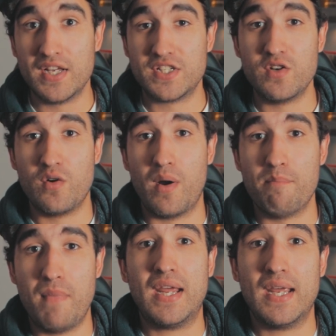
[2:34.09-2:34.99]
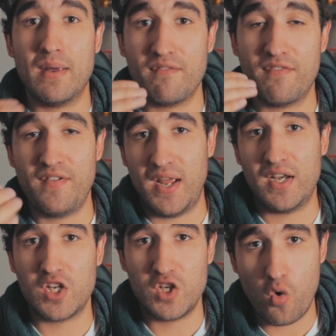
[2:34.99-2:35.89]
to make it fit
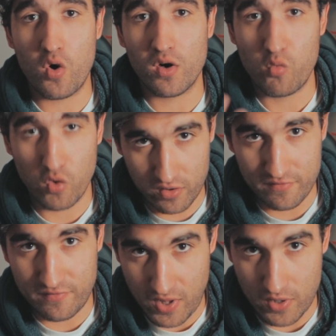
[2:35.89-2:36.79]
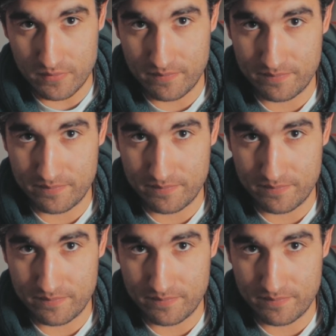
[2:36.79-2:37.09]
your workflow.